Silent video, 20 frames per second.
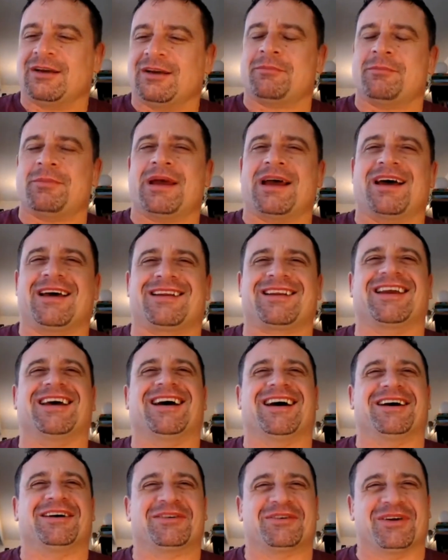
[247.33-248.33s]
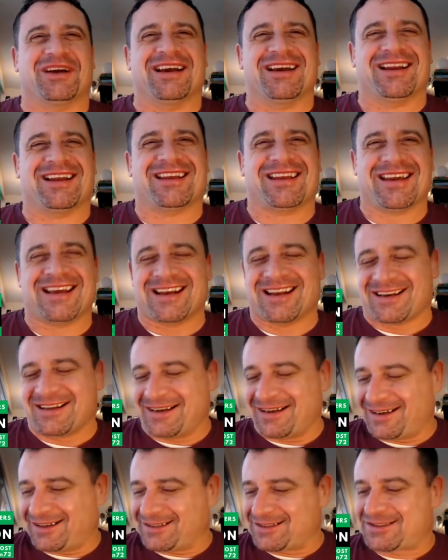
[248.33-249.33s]
Man, yeah, right. I get
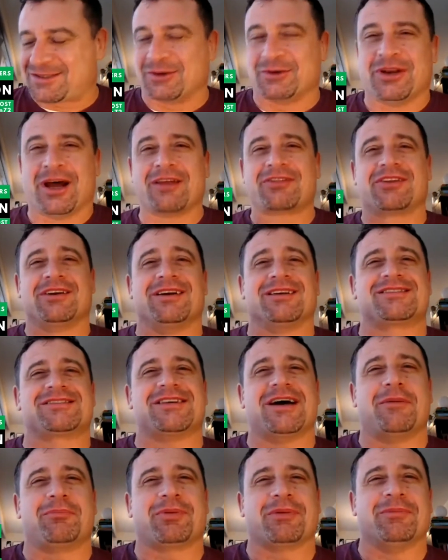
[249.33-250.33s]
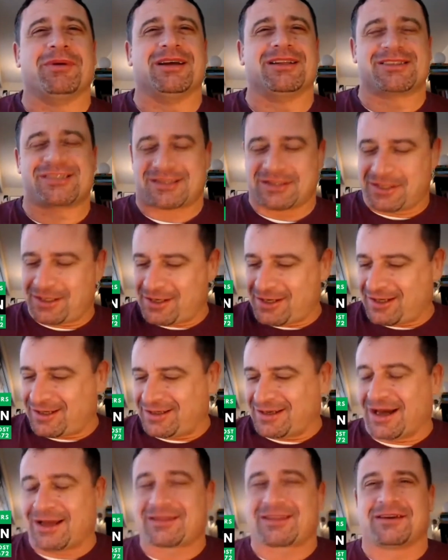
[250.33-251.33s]
it. So nothing on supplements,
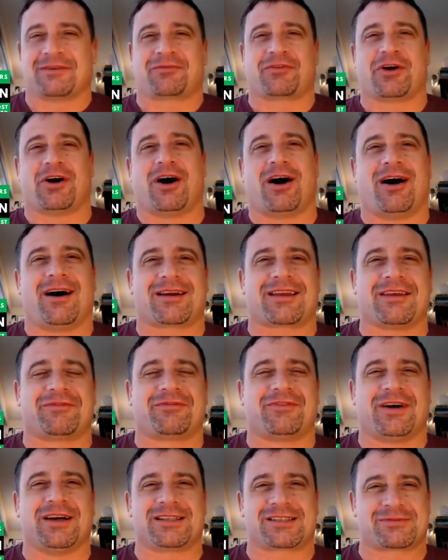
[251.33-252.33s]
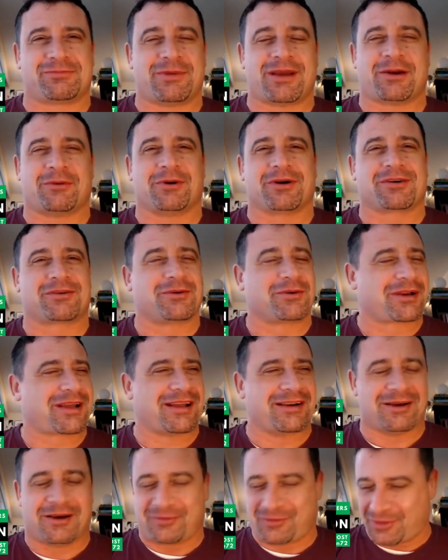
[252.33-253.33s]
nothing for hockey fights. Man, we're
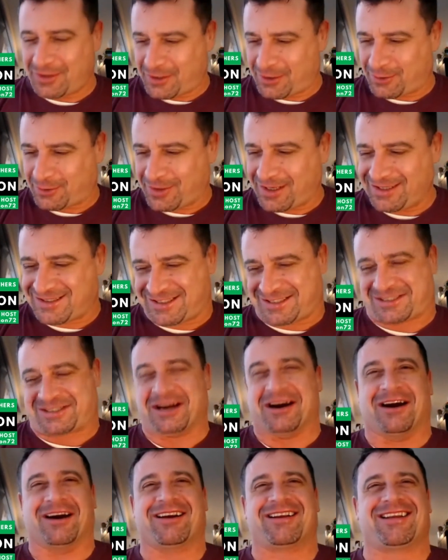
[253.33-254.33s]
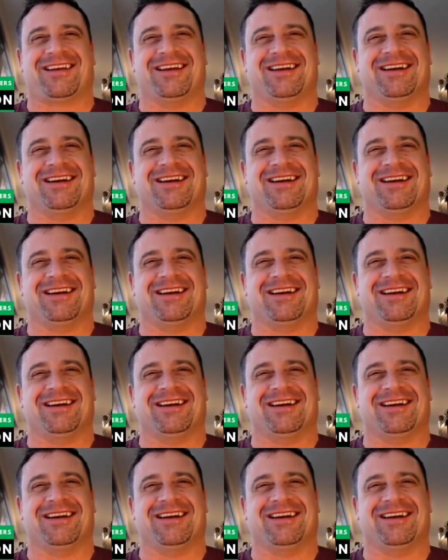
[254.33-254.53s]
getting off to a great start